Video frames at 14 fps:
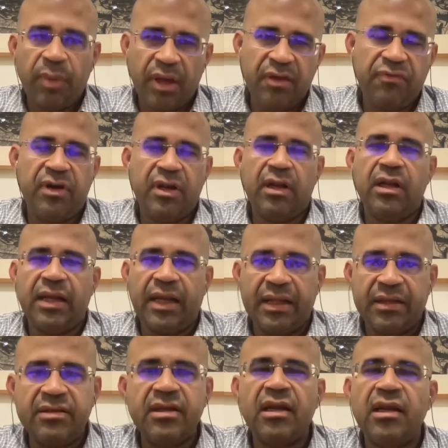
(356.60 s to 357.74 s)
peripheral and
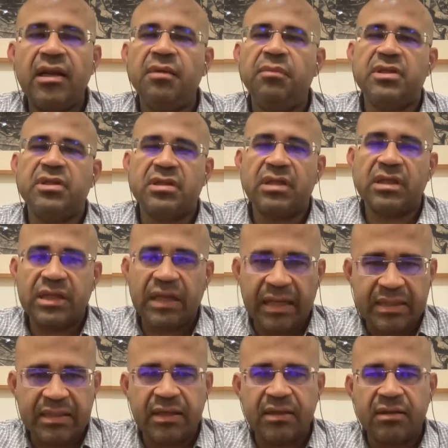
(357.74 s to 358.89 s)
ancillary business
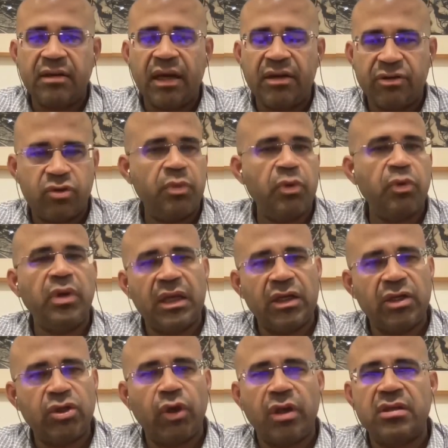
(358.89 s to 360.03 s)
lines, and distributing
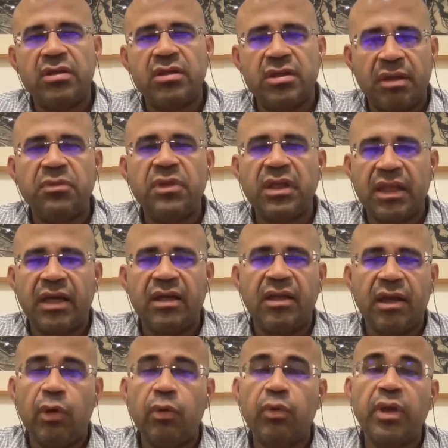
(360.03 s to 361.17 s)
insurance is something that they
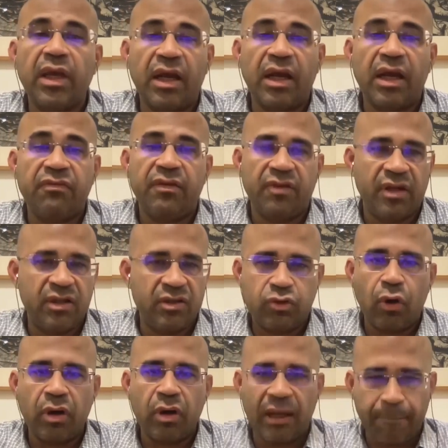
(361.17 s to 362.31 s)
are looking at very, very
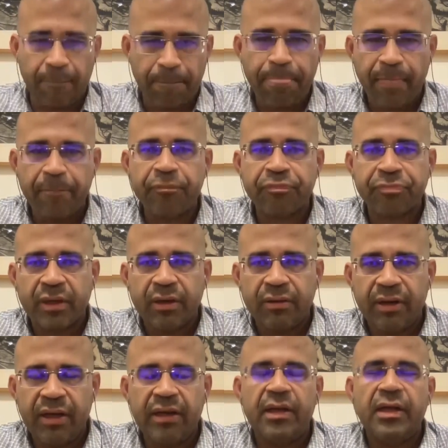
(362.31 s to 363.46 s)
strongly,
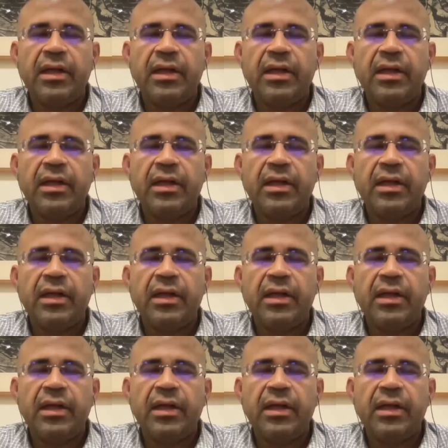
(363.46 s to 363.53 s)
right?